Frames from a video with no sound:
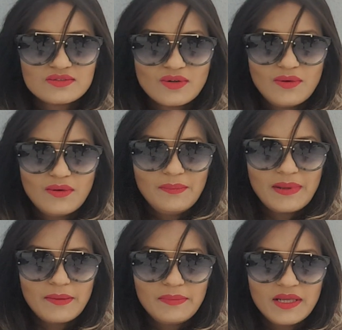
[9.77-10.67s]
So
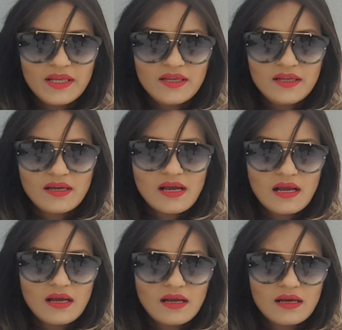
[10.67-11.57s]
maybe
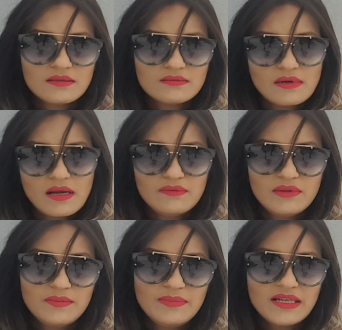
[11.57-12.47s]
I
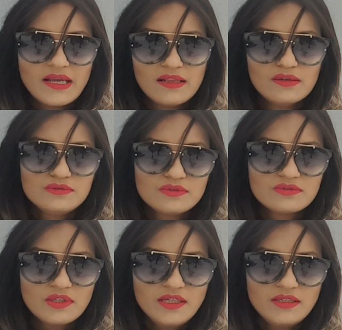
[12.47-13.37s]
will be alone
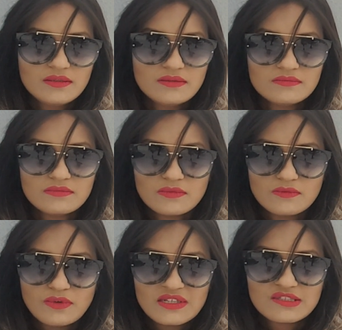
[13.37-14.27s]
today.
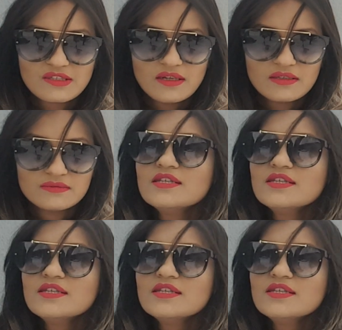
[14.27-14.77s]
What's it?